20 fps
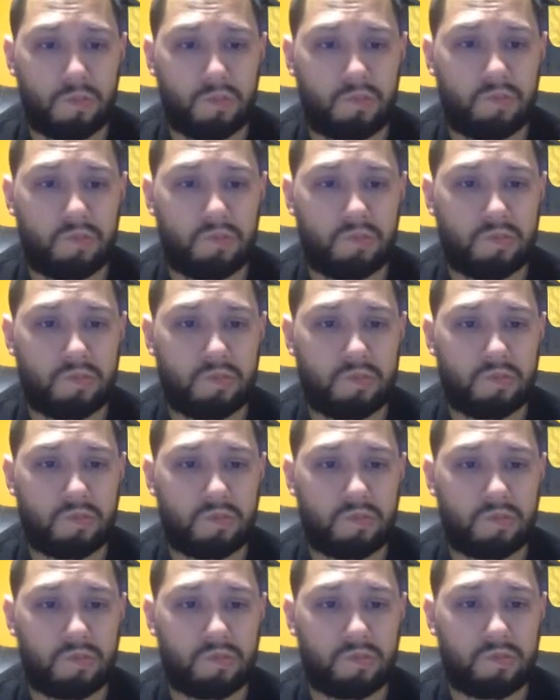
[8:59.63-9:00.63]

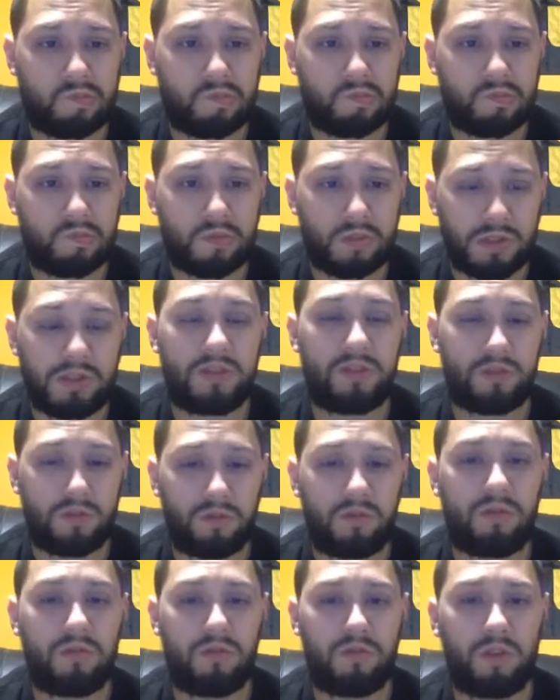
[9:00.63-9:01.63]

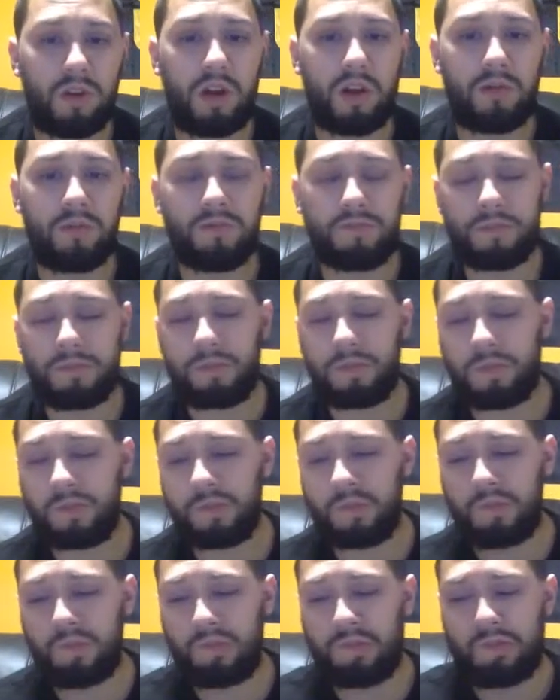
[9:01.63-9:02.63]

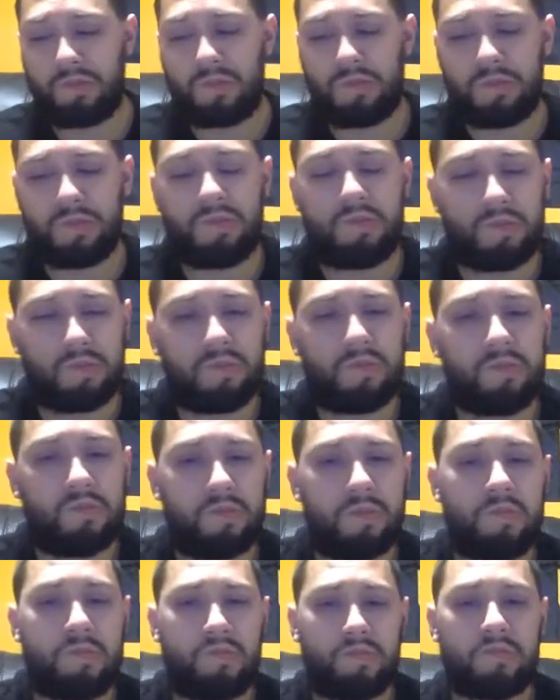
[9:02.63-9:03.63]

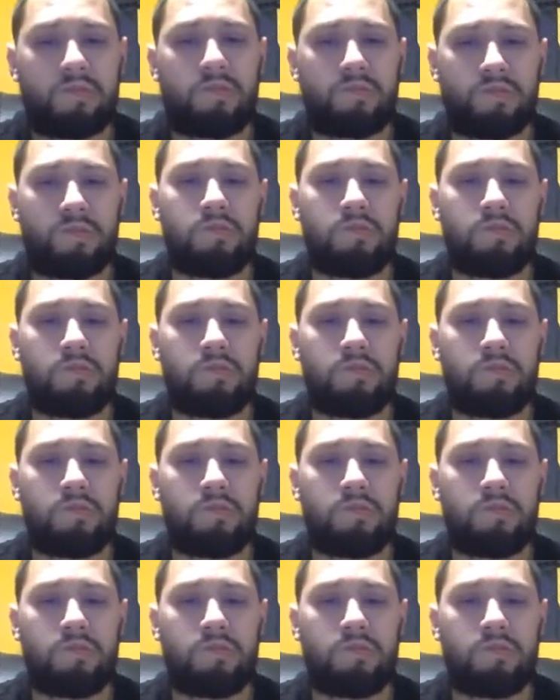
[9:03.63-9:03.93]
(not speaking)